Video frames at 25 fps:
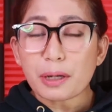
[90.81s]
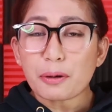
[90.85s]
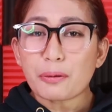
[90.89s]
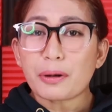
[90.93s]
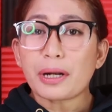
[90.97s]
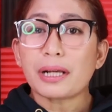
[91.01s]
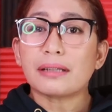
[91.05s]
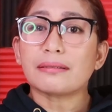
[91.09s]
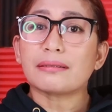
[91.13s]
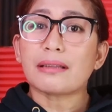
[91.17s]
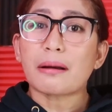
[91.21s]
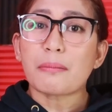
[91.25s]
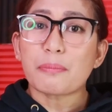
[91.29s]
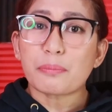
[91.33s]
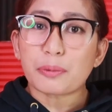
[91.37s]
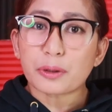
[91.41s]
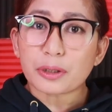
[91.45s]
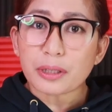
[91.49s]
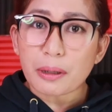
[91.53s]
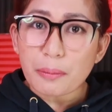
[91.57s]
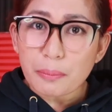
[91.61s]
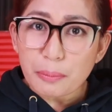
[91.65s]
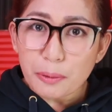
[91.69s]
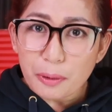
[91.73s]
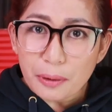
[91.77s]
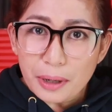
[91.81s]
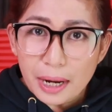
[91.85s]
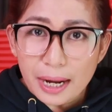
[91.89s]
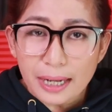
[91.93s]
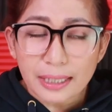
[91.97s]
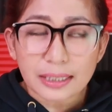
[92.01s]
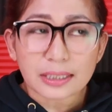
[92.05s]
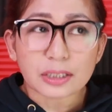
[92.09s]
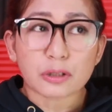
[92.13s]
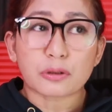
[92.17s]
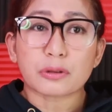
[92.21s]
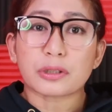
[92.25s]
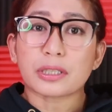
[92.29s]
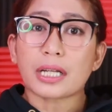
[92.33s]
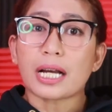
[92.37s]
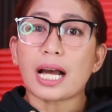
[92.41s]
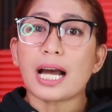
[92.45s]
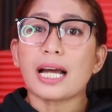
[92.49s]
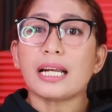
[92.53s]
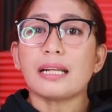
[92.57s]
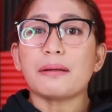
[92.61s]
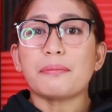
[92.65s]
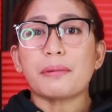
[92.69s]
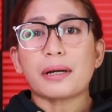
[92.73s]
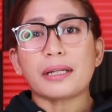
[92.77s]
Para walang tampo-tampo, guys. Kung
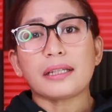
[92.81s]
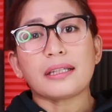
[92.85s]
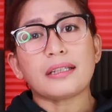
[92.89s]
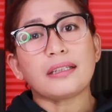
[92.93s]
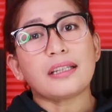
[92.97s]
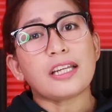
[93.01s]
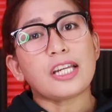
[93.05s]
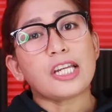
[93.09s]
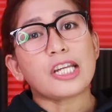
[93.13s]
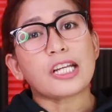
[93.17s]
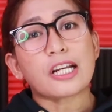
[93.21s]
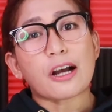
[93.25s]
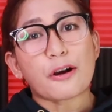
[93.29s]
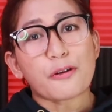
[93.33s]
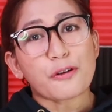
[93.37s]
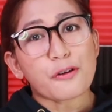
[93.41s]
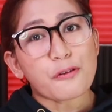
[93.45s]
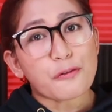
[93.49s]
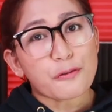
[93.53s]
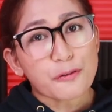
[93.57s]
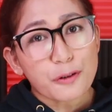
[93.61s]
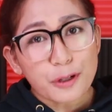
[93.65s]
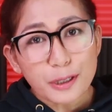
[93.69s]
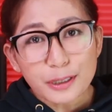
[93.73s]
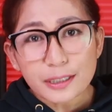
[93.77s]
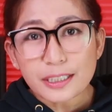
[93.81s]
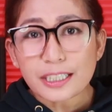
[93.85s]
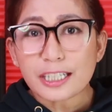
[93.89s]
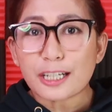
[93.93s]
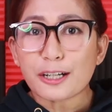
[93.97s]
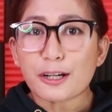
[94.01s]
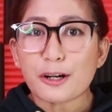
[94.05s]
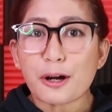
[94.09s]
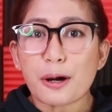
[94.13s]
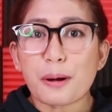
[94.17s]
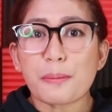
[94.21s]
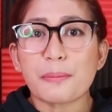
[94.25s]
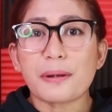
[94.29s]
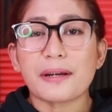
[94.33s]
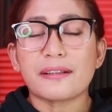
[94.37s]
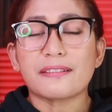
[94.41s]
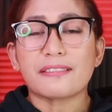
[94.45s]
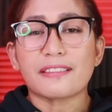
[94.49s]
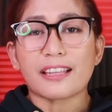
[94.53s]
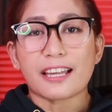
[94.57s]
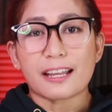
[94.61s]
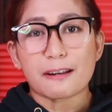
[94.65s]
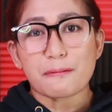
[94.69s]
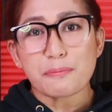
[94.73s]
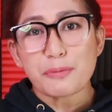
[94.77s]
sakali man hindi ikaw yung first na
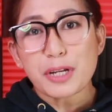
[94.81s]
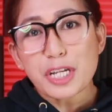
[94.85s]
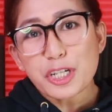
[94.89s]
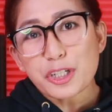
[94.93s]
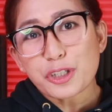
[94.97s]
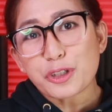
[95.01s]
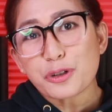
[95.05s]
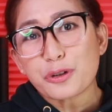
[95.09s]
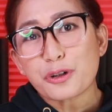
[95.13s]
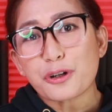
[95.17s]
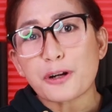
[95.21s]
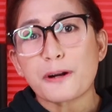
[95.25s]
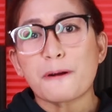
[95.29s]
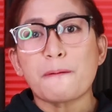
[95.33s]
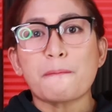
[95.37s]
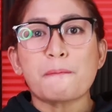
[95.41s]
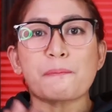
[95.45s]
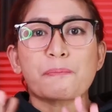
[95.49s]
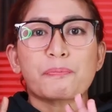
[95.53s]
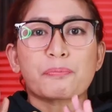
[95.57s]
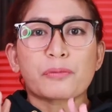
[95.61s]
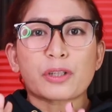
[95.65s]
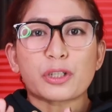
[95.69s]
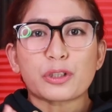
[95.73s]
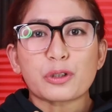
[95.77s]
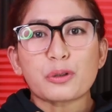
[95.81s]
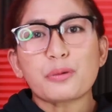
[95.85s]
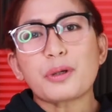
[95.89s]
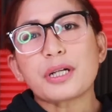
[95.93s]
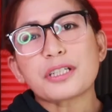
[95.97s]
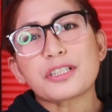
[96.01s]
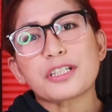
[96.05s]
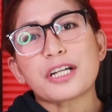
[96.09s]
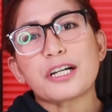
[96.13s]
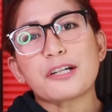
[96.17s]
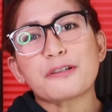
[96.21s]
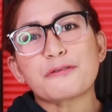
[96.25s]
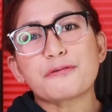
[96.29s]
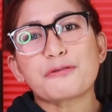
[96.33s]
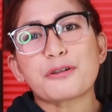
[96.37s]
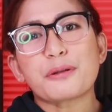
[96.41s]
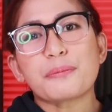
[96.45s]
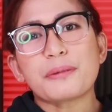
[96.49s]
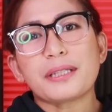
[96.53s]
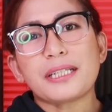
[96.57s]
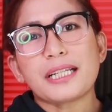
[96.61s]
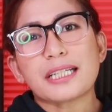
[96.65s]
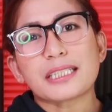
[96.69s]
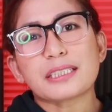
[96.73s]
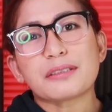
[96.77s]
nag-comment, then be sure to watch out for
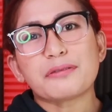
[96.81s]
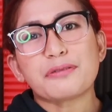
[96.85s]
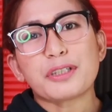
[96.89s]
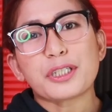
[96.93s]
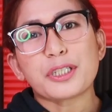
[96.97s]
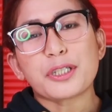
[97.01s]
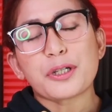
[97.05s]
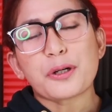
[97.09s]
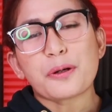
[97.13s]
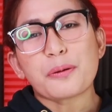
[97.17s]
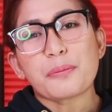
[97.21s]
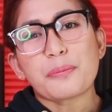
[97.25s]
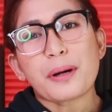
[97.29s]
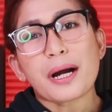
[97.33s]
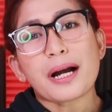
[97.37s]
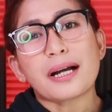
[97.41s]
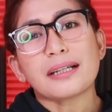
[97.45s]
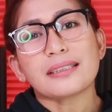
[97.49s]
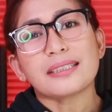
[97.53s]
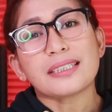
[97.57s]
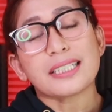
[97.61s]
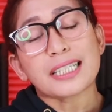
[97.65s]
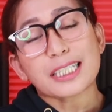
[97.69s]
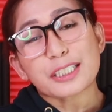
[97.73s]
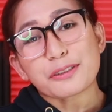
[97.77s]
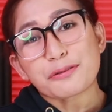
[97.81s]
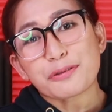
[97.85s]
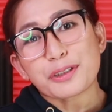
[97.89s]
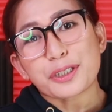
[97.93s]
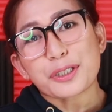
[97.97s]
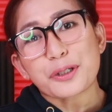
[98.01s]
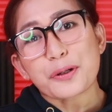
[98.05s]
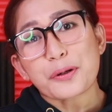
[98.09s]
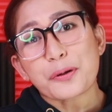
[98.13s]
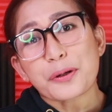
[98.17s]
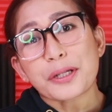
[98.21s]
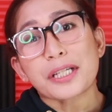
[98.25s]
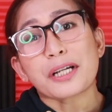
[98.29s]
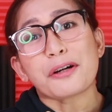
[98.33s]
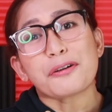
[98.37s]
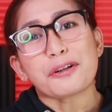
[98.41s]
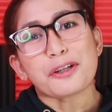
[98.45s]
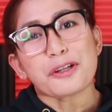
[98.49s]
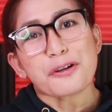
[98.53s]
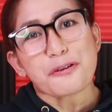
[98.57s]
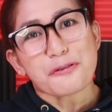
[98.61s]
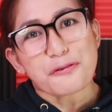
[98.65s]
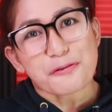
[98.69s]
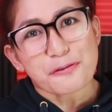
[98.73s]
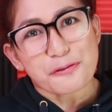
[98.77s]
my next video. Baka sa next video ko, ikaw
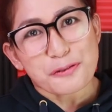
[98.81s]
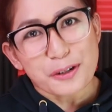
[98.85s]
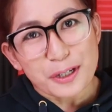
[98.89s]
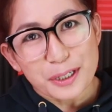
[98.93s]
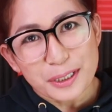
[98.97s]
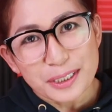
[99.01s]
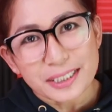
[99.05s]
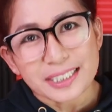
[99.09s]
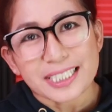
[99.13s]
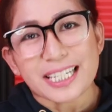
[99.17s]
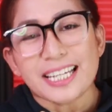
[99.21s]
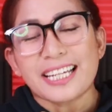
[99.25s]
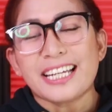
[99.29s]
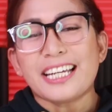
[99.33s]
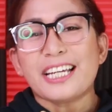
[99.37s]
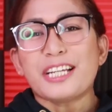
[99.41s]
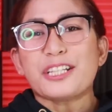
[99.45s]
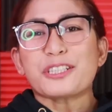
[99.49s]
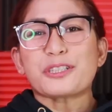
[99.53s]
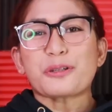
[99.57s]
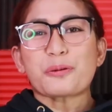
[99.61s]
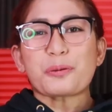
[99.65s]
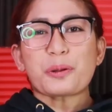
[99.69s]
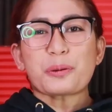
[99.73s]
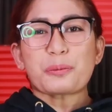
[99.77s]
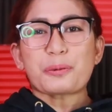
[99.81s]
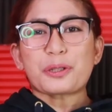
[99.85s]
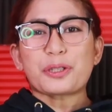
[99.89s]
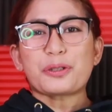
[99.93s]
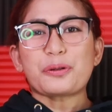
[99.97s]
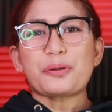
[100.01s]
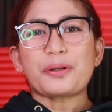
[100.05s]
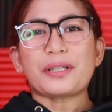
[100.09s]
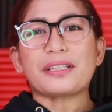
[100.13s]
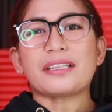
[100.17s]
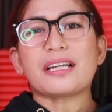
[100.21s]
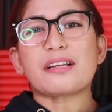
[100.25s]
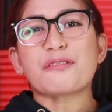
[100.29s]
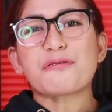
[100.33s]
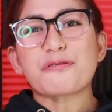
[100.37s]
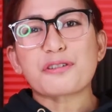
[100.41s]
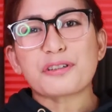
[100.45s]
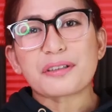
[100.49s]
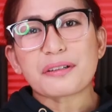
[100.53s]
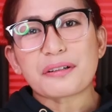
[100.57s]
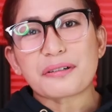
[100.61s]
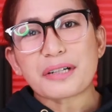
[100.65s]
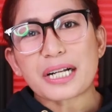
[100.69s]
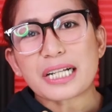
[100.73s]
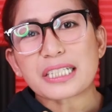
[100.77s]
na yung first. So, we'll be doing that
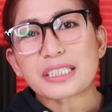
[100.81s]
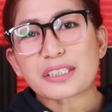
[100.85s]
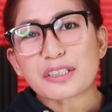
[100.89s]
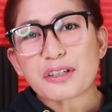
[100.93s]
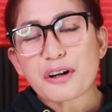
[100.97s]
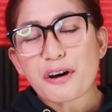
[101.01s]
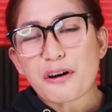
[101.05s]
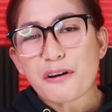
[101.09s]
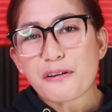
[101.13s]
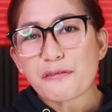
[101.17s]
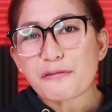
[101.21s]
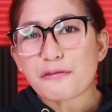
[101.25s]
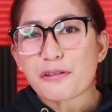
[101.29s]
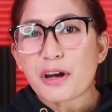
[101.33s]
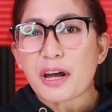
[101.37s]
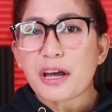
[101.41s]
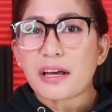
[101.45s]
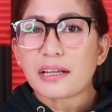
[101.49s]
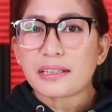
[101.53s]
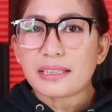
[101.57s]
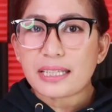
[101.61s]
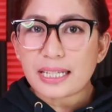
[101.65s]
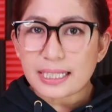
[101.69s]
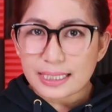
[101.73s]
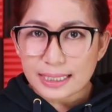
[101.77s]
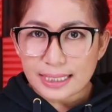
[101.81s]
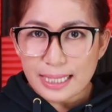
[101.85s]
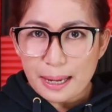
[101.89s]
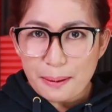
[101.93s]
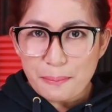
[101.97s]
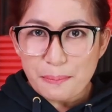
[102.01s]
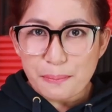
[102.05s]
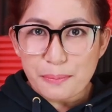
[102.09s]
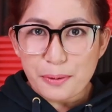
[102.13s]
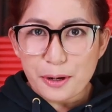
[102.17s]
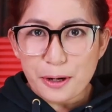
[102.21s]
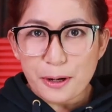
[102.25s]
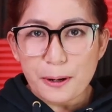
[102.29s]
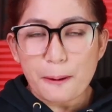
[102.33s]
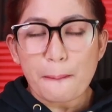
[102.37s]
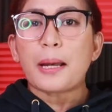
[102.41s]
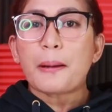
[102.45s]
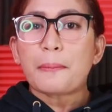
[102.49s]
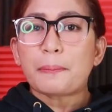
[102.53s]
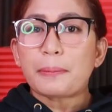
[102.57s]
for the rest of December.